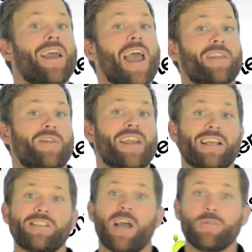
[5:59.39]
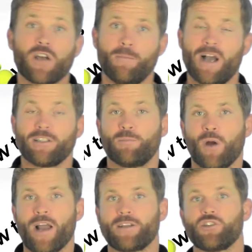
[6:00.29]
And then the next time you come back to
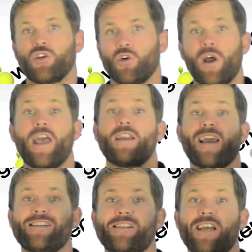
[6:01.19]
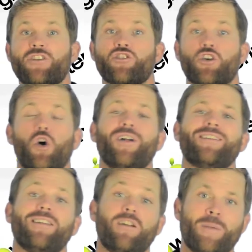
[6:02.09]
practice, go ahead and set your goal a
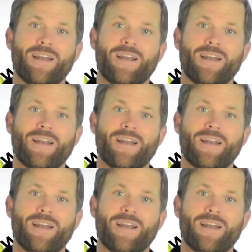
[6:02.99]
little